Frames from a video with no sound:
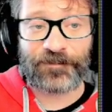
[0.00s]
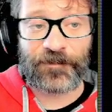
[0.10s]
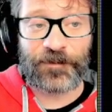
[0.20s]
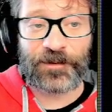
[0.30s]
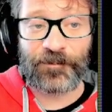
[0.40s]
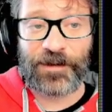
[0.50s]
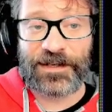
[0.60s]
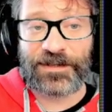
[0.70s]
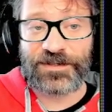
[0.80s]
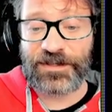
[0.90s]
We've got one
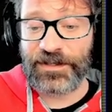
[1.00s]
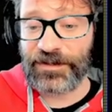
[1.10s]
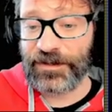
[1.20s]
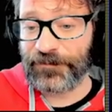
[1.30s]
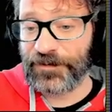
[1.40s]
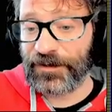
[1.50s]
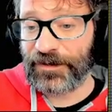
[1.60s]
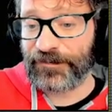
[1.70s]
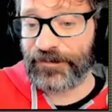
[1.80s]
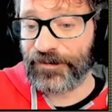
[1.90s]
engineer left in
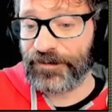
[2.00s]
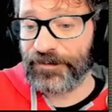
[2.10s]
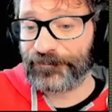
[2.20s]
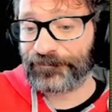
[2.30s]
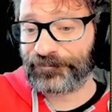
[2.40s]
our crew.